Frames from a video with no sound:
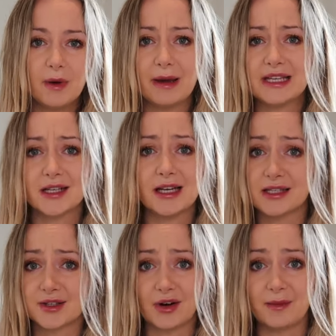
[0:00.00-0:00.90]
But basically
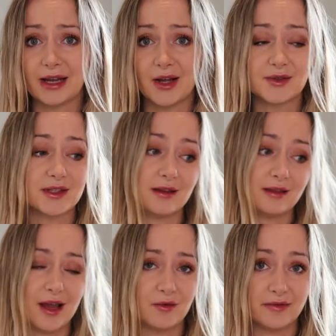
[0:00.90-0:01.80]
Instagram accounts
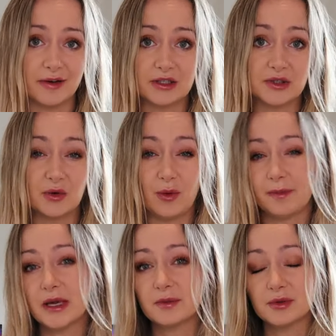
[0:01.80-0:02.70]
that they refer to where
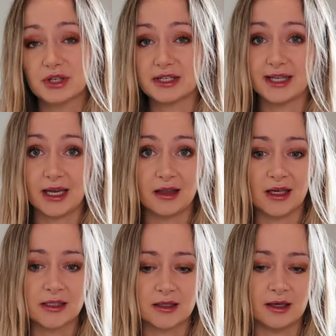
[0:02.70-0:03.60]
people just say
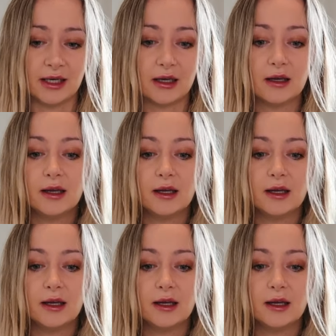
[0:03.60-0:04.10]
things like,